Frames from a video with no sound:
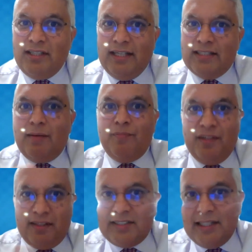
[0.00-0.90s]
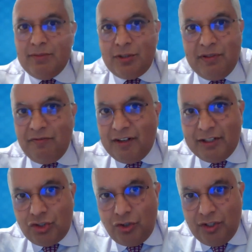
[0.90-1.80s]
is something that seems to be very
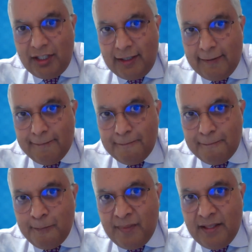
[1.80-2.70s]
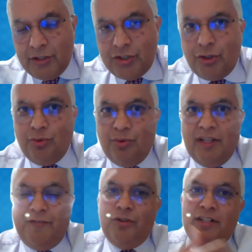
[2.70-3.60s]
strong here. So
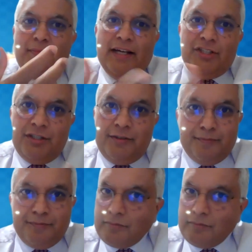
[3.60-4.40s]
if you can imagine